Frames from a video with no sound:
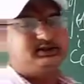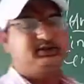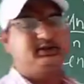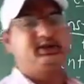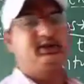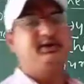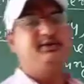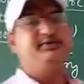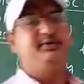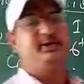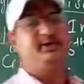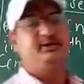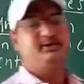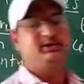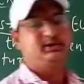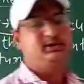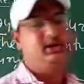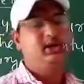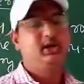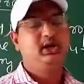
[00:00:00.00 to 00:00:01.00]
see the difference.
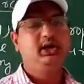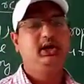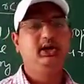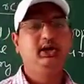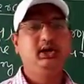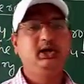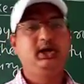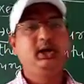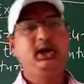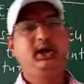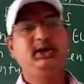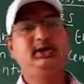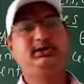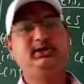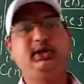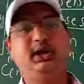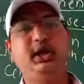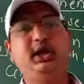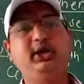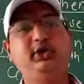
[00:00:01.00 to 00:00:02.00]
In India
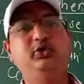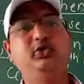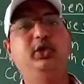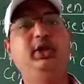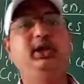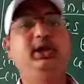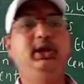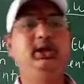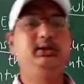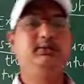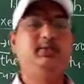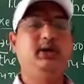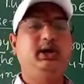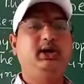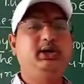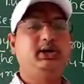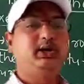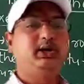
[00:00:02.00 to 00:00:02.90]
it's 8 to 18, but